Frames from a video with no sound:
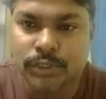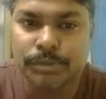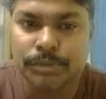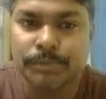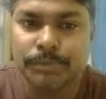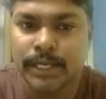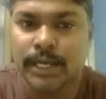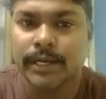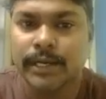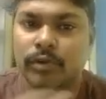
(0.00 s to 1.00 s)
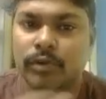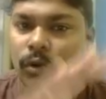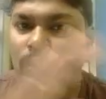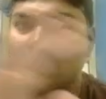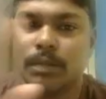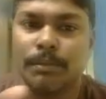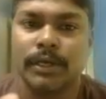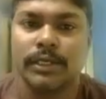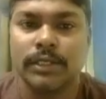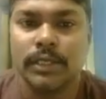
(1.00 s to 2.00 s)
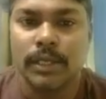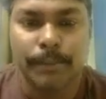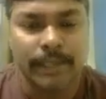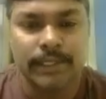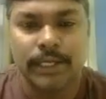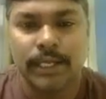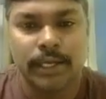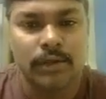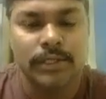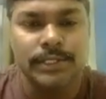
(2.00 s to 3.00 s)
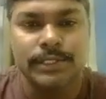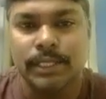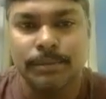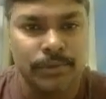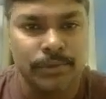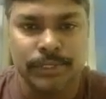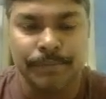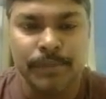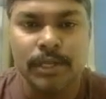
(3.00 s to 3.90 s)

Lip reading: to be periodic for all the practical analysis and the process.